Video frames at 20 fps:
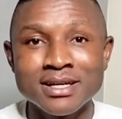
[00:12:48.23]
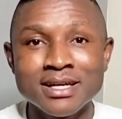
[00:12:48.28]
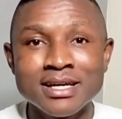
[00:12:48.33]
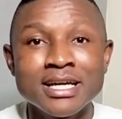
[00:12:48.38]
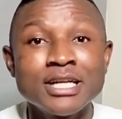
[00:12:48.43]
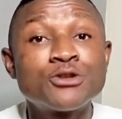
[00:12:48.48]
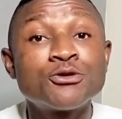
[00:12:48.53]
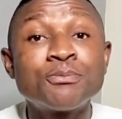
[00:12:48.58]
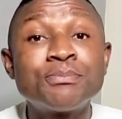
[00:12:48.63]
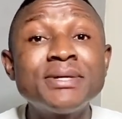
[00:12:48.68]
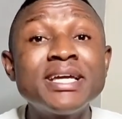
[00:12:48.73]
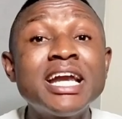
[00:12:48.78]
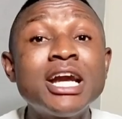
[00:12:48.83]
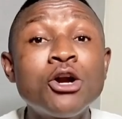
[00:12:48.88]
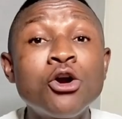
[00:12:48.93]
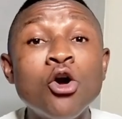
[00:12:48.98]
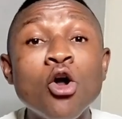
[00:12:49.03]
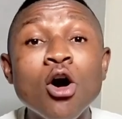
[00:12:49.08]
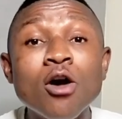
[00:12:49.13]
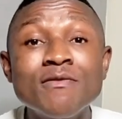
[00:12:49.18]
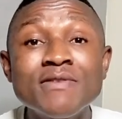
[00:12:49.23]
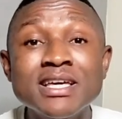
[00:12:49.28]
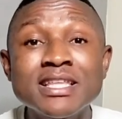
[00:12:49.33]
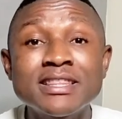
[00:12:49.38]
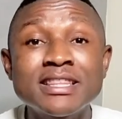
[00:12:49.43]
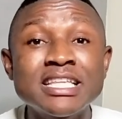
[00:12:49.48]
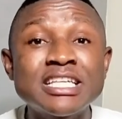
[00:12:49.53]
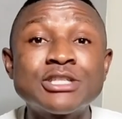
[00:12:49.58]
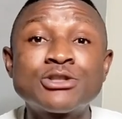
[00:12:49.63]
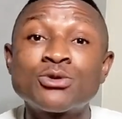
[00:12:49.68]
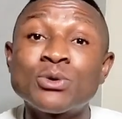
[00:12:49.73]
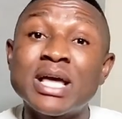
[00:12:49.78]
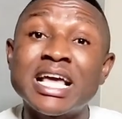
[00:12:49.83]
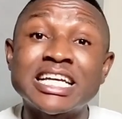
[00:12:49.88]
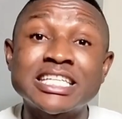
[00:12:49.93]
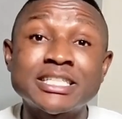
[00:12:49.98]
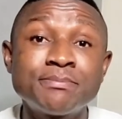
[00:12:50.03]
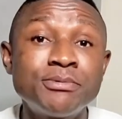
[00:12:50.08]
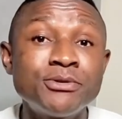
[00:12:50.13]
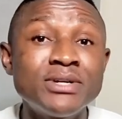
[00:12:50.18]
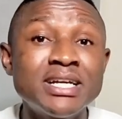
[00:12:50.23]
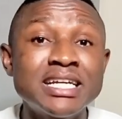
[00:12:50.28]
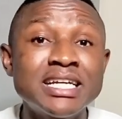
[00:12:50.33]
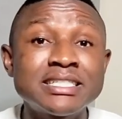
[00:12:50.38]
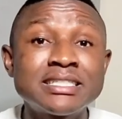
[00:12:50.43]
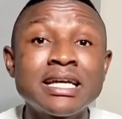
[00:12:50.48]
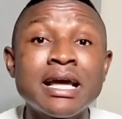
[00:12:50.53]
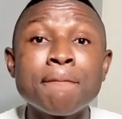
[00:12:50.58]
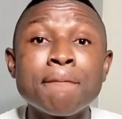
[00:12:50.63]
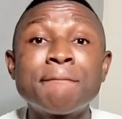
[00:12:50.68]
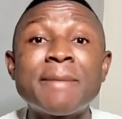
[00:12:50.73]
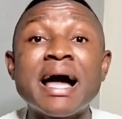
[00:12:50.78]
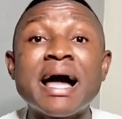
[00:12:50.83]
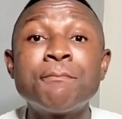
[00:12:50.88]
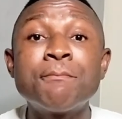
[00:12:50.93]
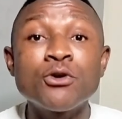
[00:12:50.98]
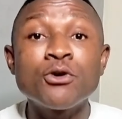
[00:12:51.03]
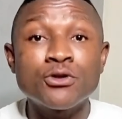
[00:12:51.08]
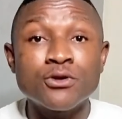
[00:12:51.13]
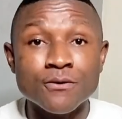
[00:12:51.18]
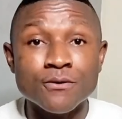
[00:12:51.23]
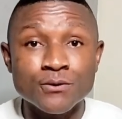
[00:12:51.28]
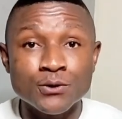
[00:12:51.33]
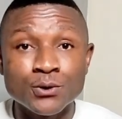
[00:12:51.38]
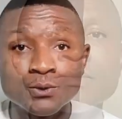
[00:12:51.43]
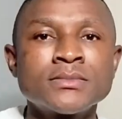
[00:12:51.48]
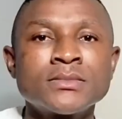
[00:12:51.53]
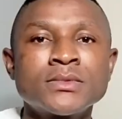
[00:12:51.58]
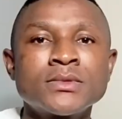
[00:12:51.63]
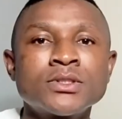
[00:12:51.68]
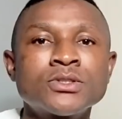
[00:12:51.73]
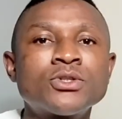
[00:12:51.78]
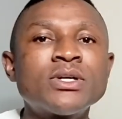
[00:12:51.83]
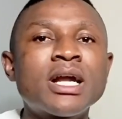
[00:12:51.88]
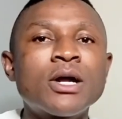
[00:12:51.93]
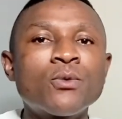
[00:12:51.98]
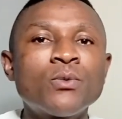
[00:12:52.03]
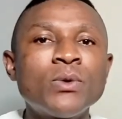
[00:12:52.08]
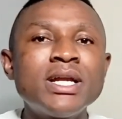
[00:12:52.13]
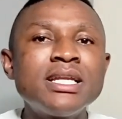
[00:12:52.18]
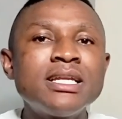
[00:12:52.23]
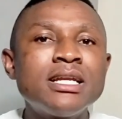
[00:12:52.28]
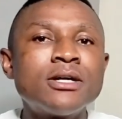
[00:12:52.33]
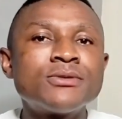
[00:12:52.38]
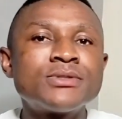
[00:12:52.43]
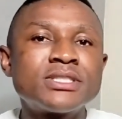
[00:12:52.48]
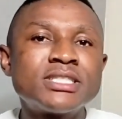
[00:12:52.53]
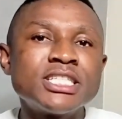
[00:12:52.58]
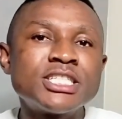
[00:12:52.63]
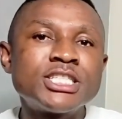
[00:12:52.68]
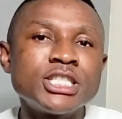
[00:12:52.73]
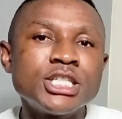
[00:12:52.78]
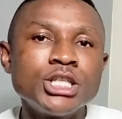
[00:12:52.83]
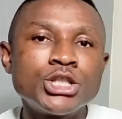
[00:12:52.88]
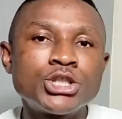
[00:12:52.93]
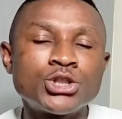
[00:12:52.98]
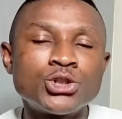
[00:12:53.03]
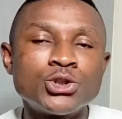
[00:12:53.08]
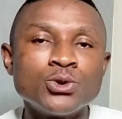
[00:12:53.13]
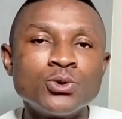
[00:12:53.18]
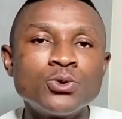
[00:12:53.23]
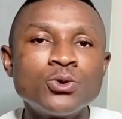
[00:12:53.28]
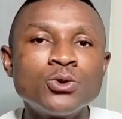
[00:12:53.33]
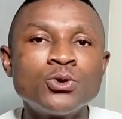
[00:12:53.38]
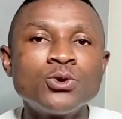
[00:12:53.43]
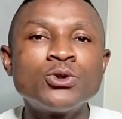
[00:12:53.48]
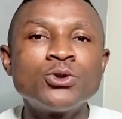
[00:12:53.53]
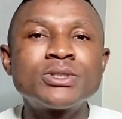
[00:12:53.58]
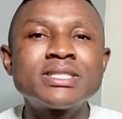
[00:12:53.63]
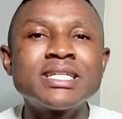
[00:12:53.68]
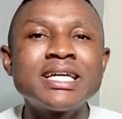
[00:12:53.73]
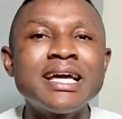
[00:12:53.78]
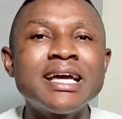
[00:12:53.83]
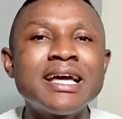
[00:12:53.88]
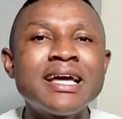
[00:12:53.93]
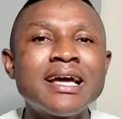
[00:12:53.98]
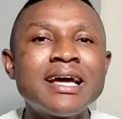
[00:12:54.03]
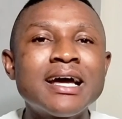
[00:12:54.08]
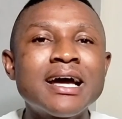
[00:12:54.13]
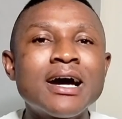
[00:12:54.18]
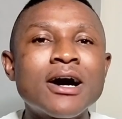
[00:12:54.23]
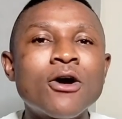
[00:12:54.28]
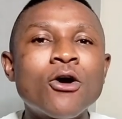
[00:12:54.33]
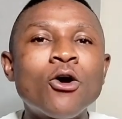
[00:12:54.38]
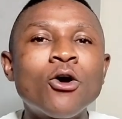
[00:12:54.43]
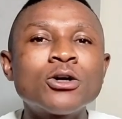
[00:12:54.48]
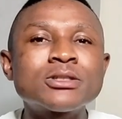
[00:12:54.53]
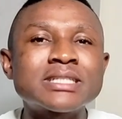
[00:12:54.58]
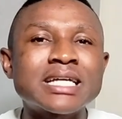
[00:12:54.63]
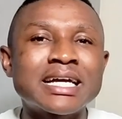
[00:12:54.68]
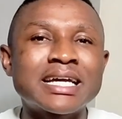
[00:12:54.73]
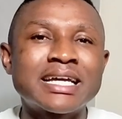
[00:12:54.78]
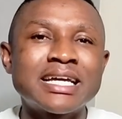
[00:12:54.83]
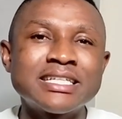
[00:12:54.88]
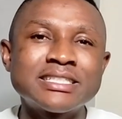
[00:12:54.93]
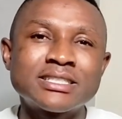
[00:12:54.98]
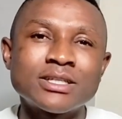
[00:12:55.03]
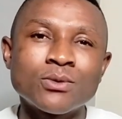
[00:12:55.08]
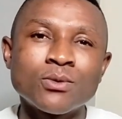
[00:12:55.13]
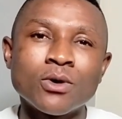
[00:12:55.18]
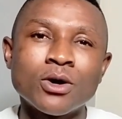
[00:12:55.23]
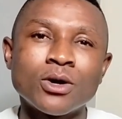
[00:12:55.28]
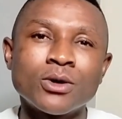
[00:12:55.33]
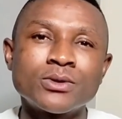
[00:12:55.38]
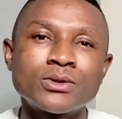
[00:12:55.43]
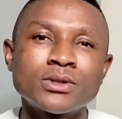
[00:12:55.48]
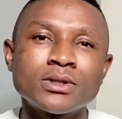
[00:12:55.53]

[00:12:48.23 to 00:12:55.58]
It will be a loving thing to experience by both of you. So that when there is this issue, you say, us against the world.